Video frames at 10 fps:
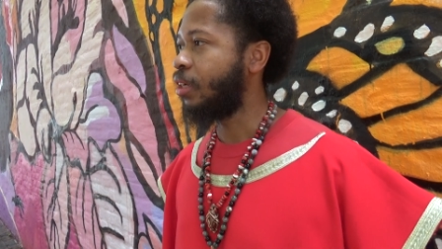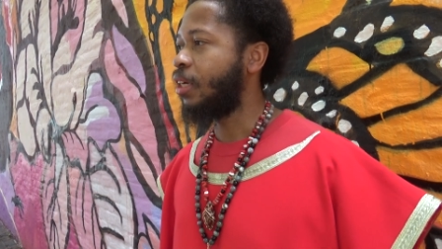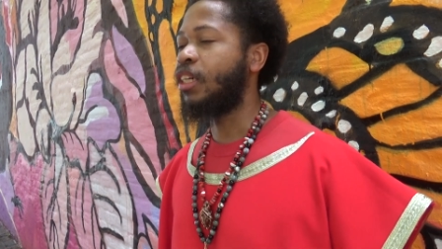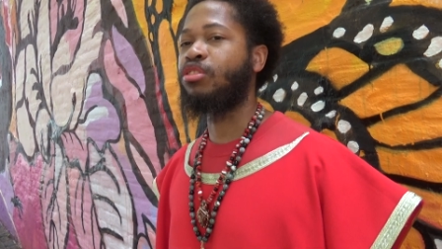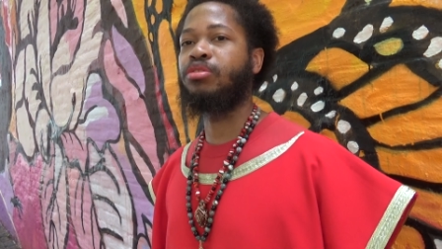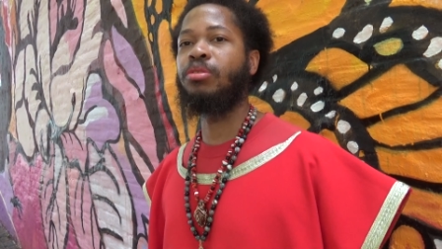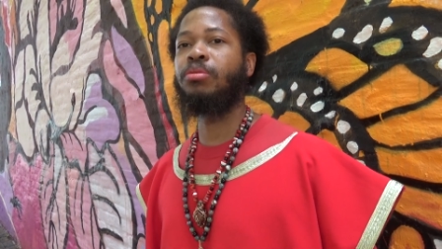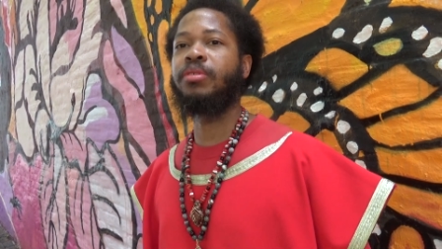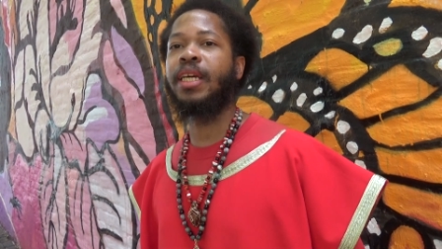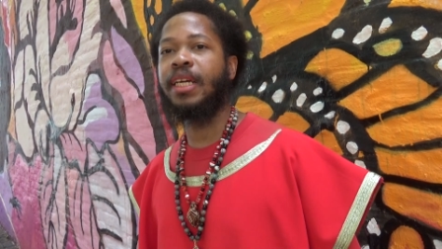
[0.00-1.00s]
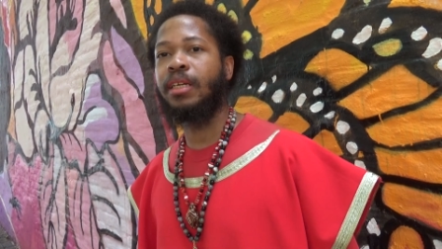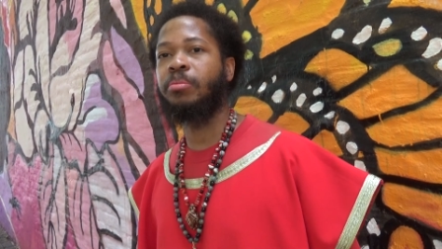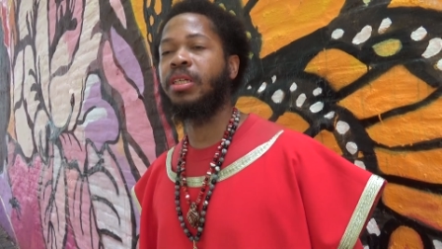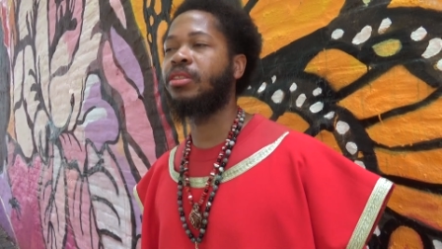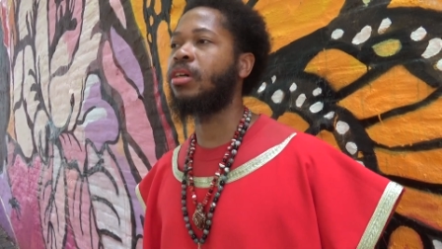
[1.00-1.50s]
His true name
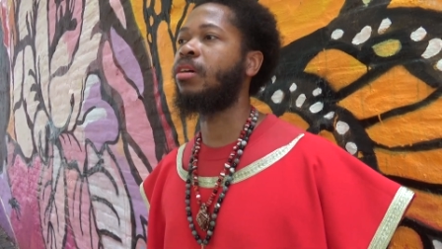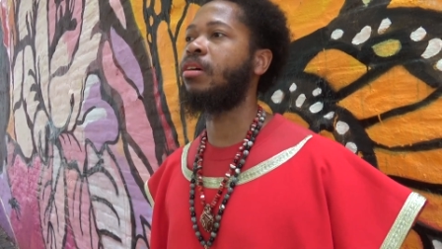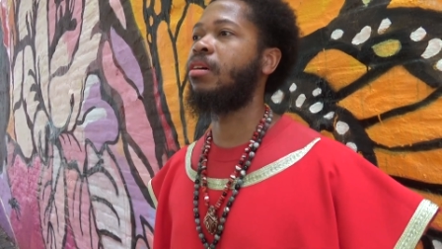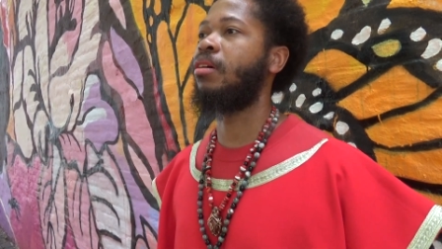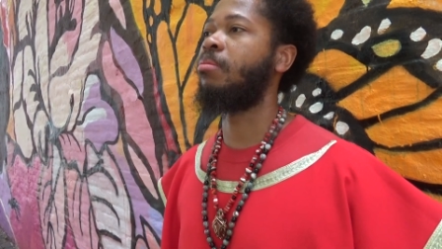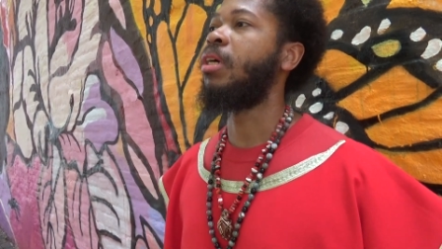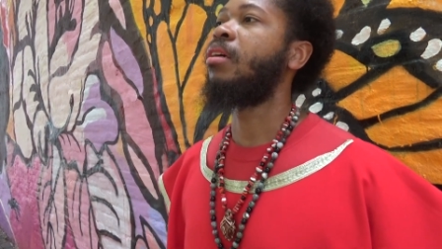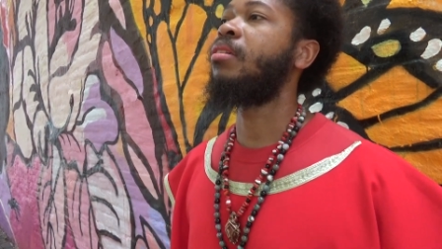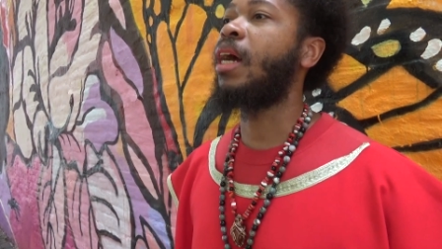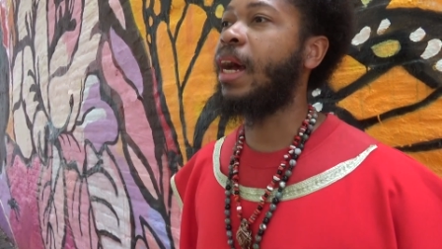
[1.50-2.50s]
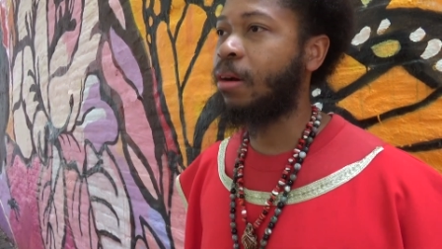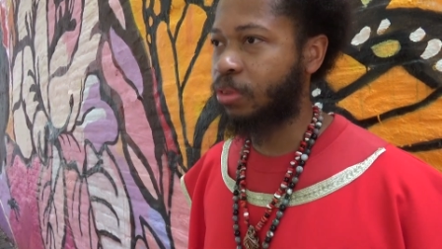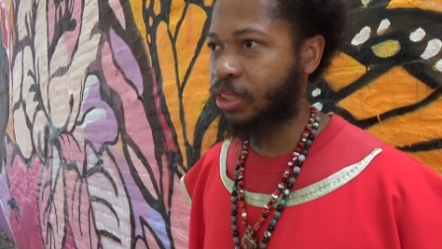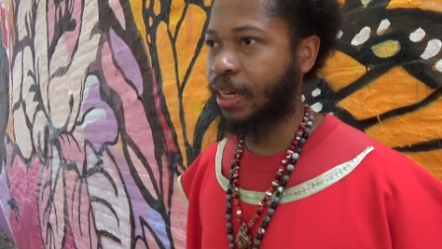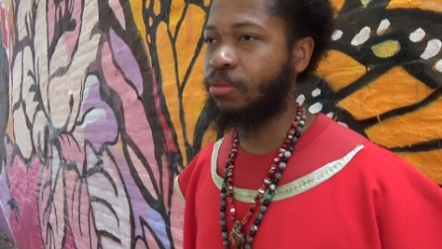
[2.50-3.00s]
is uh
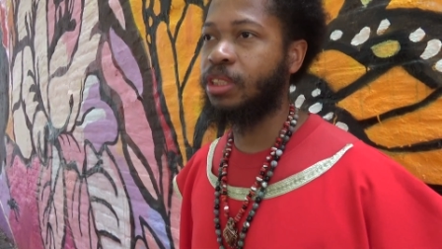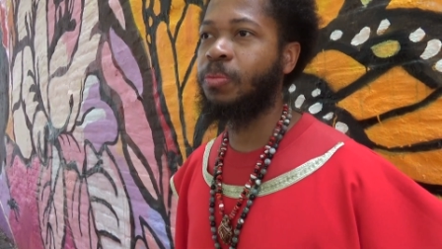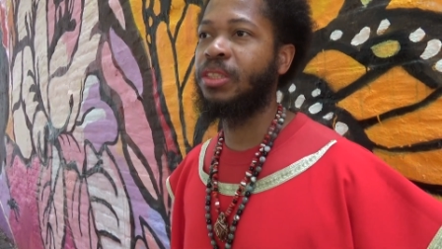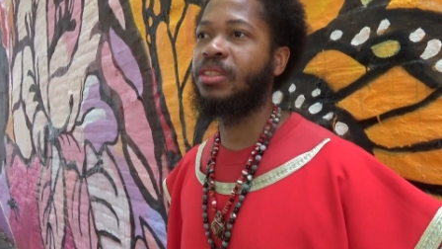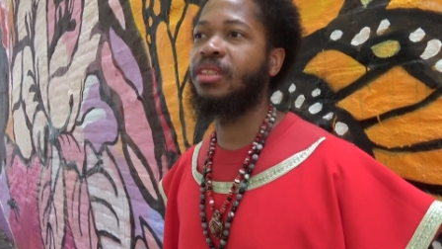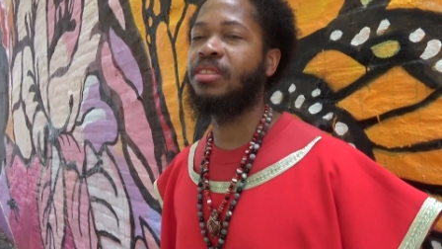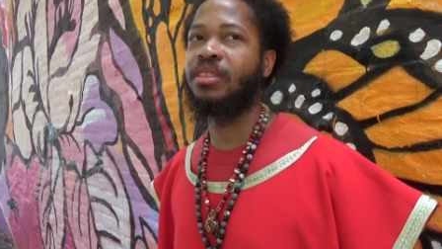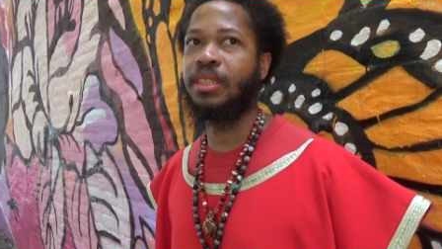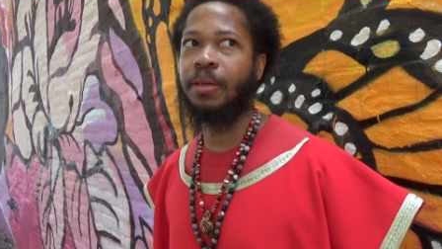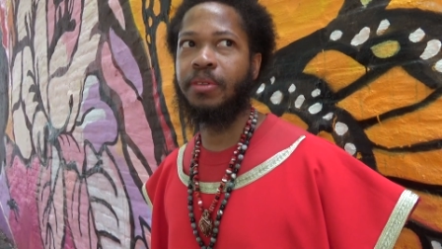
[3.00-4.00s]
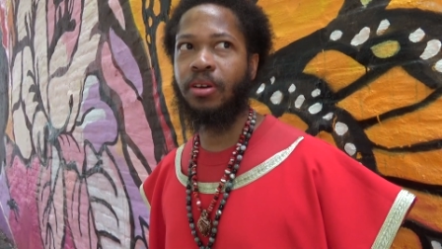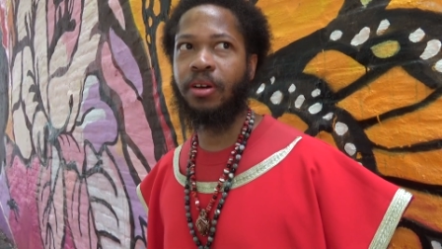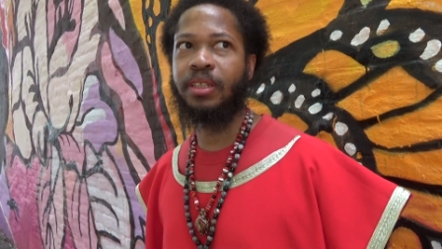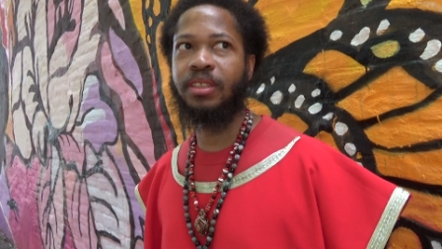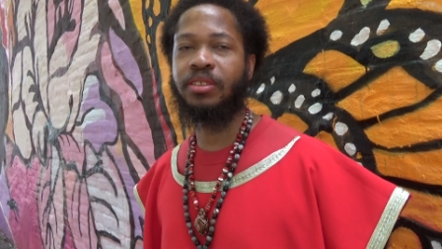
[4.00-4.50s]
Yahweh which means he is the savior
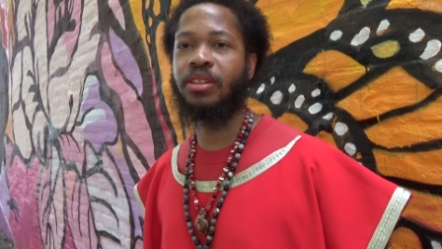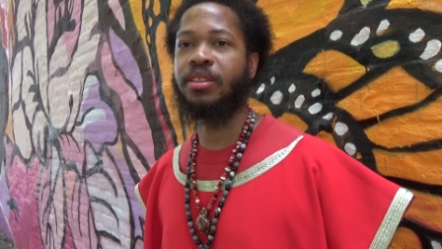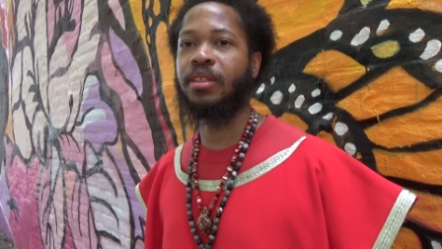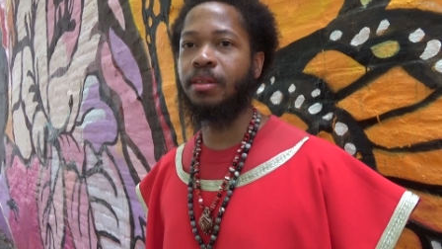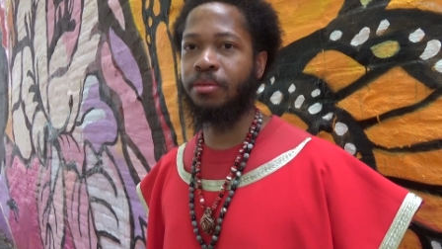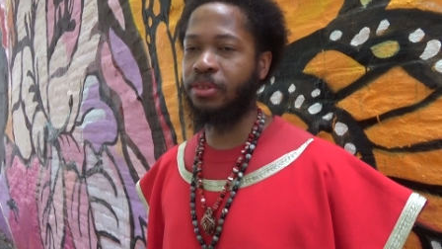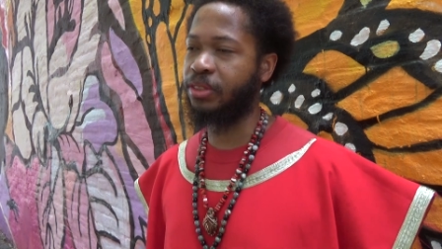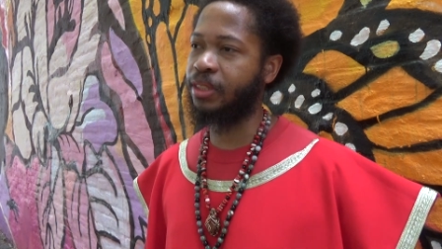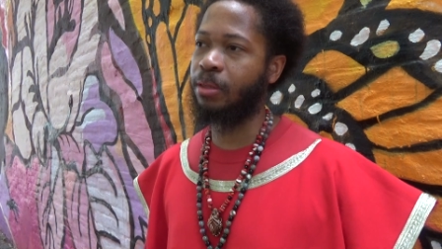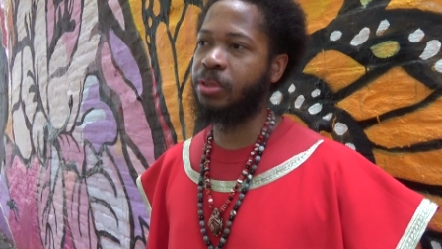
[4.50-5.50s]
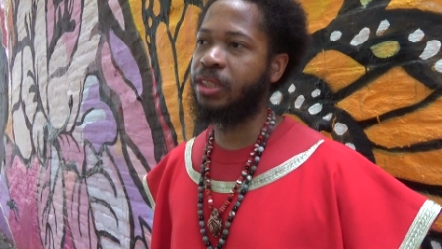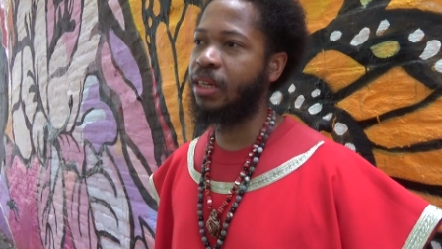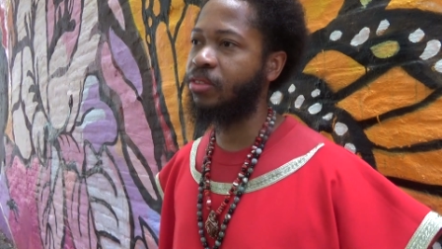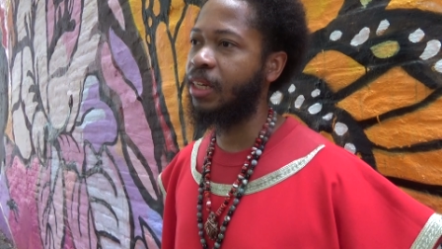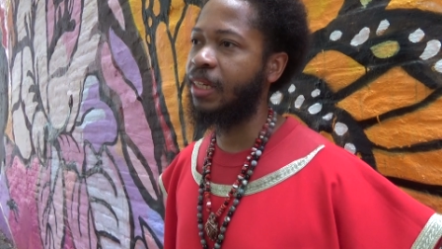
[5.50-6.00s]
or he is the deliverer. Same
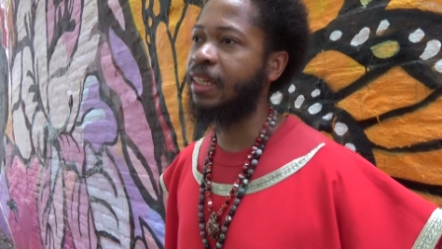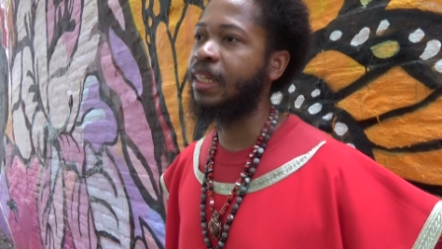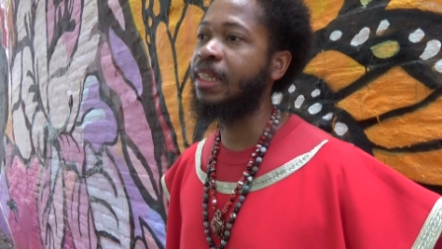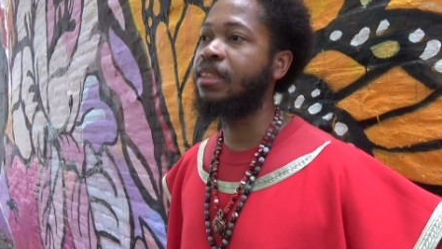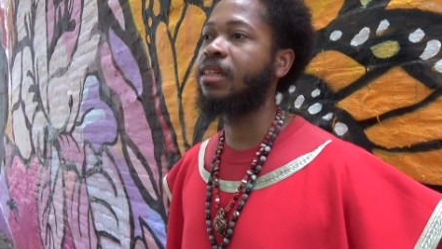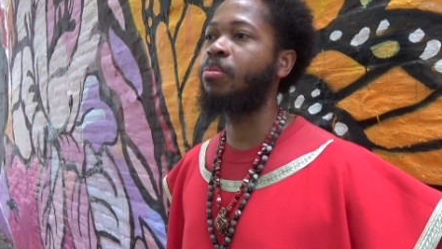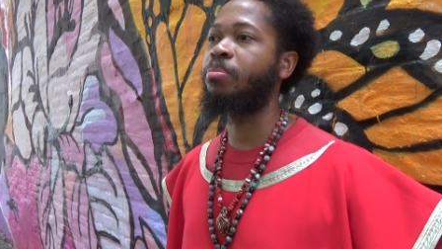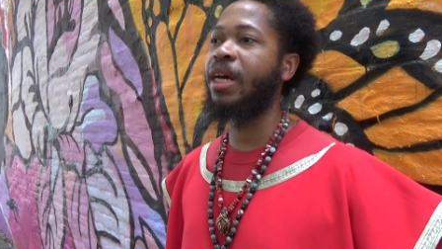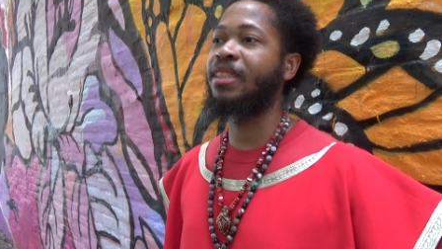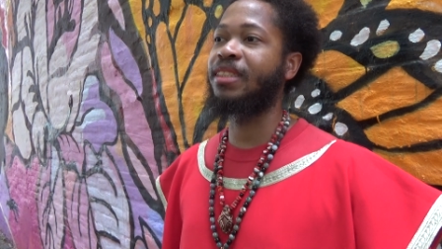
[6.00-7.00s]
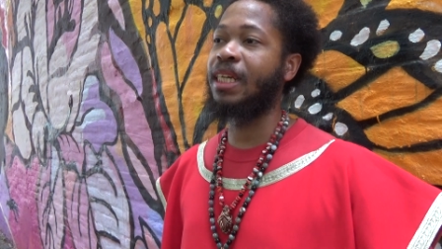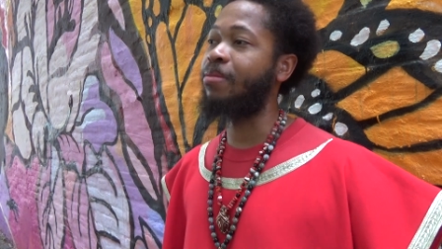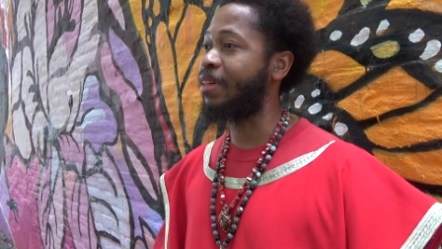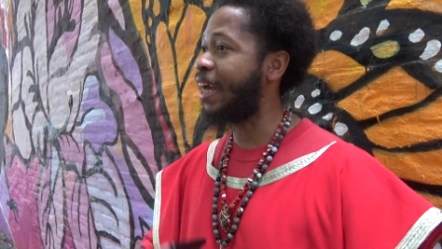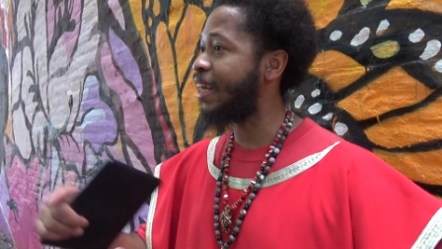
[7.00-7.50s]
exact thing. And he's coming back to
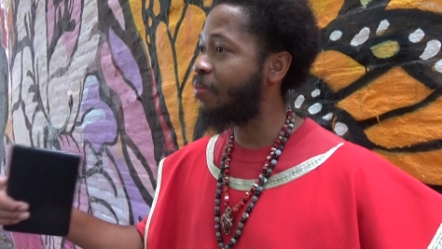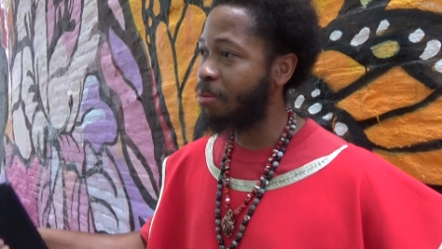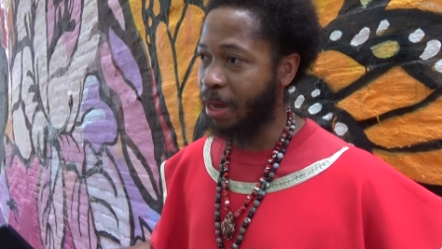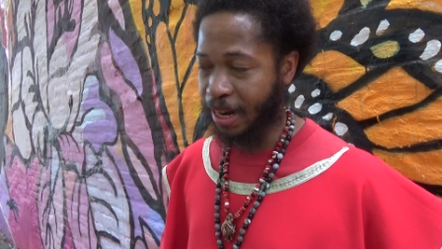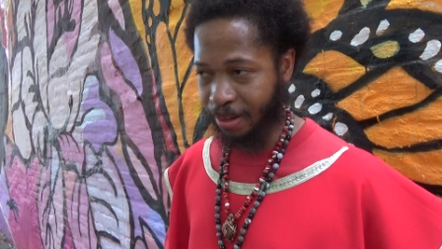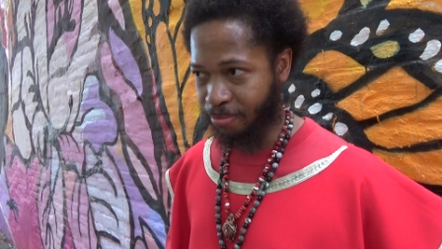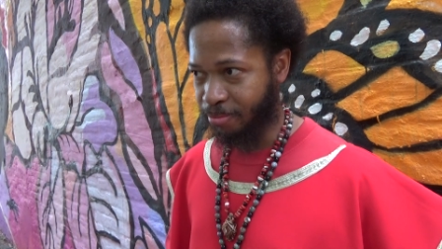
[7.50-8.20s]
save not everybody.